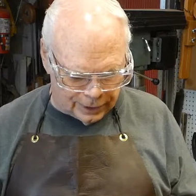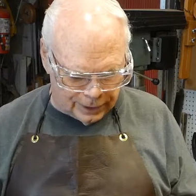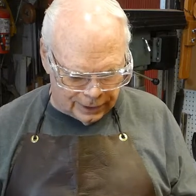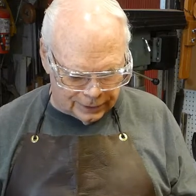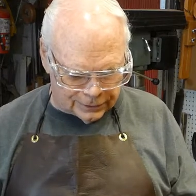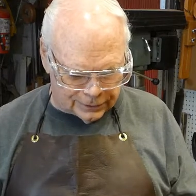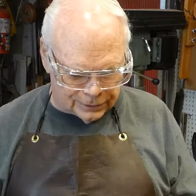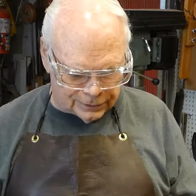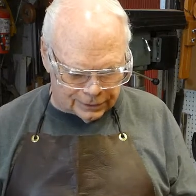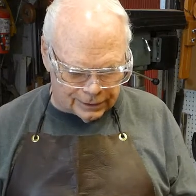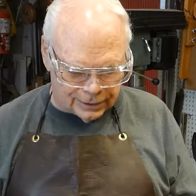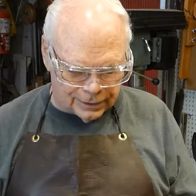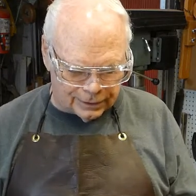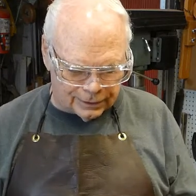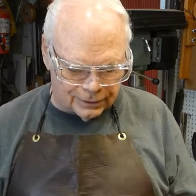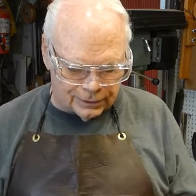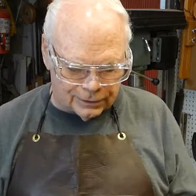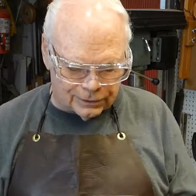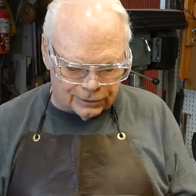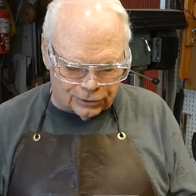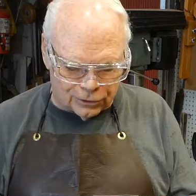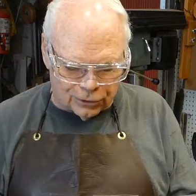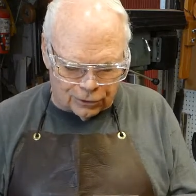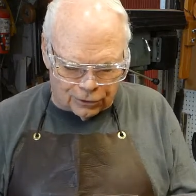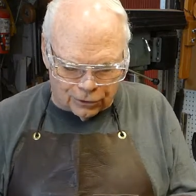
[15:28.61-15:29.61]
Let's get
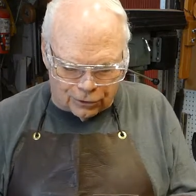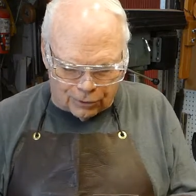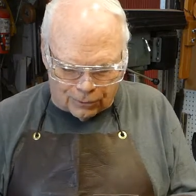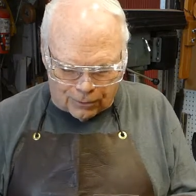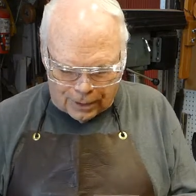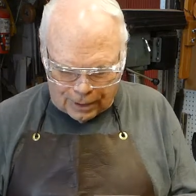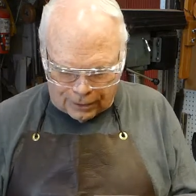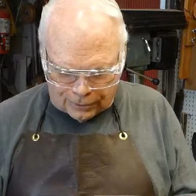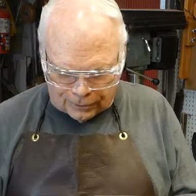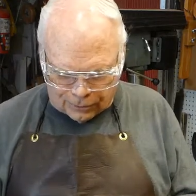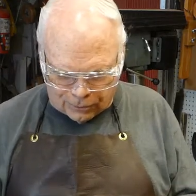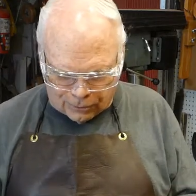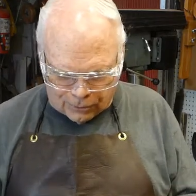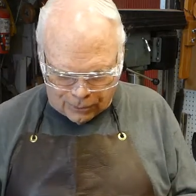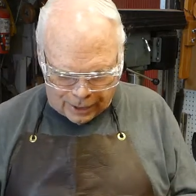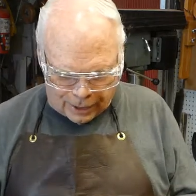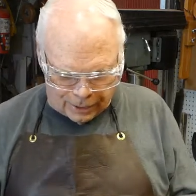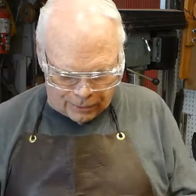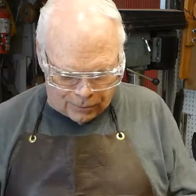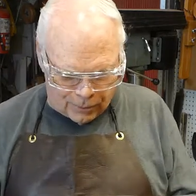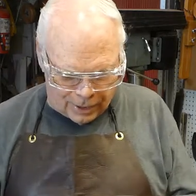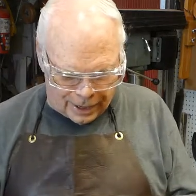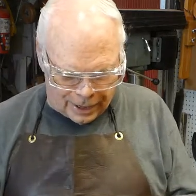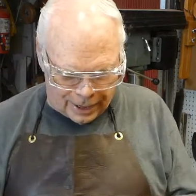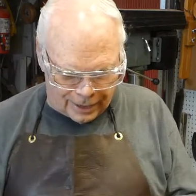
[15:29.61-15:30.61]
this turned around the
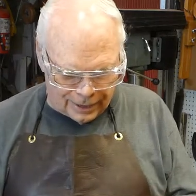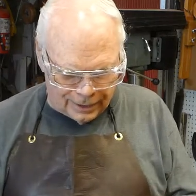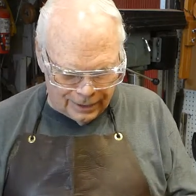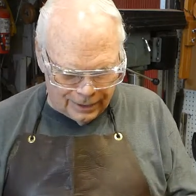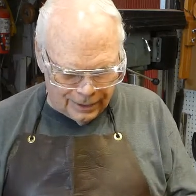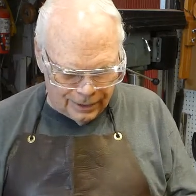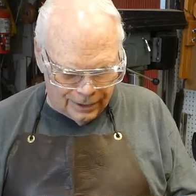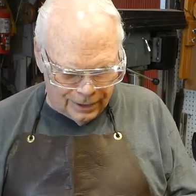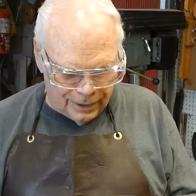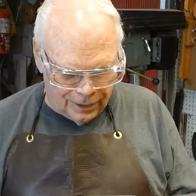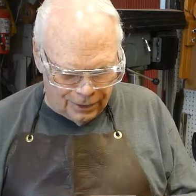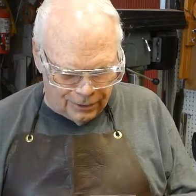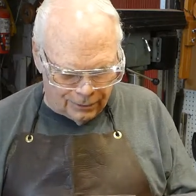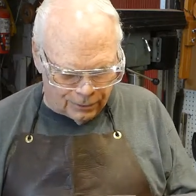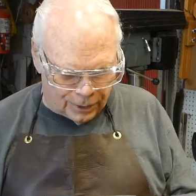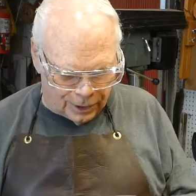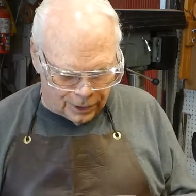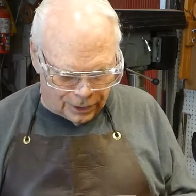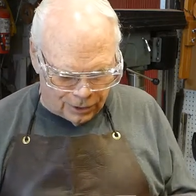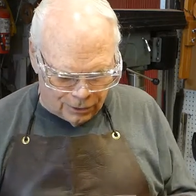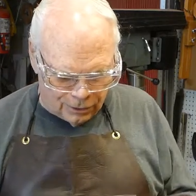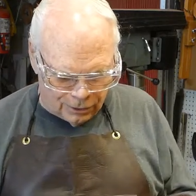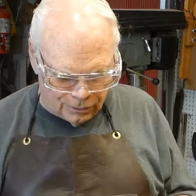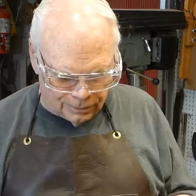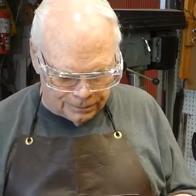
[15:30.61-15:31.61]
right way. Here
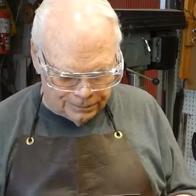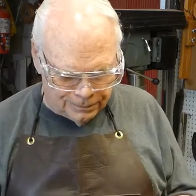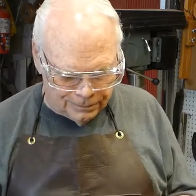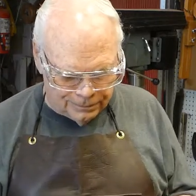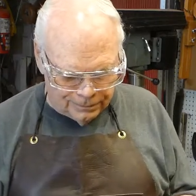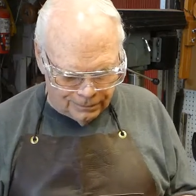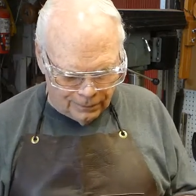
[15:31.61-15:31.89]
we go.